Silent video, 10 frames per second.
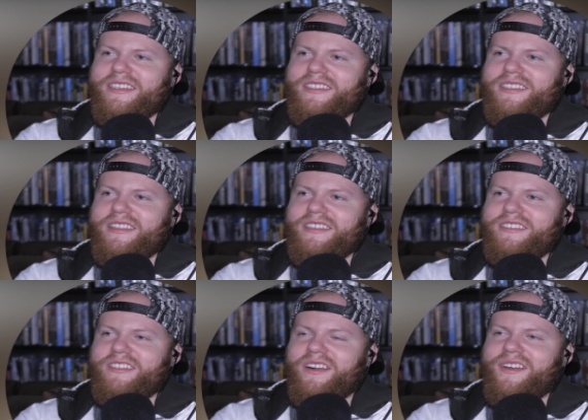just the
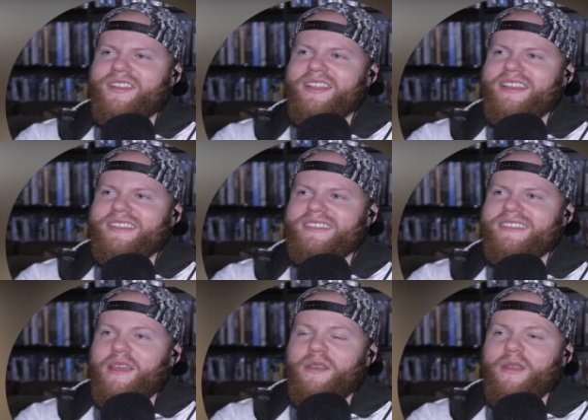darkness
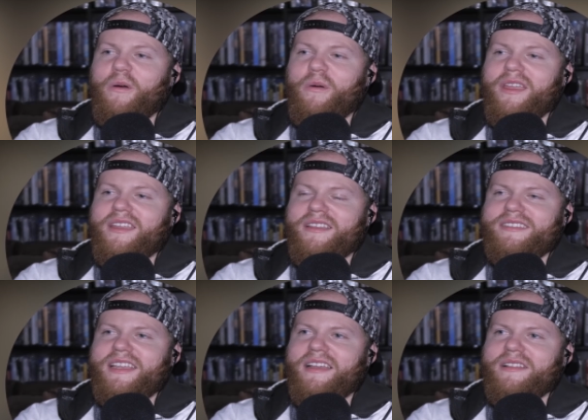and knowing
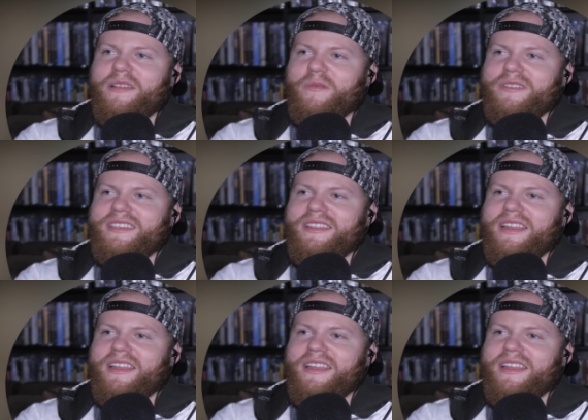exactly what's in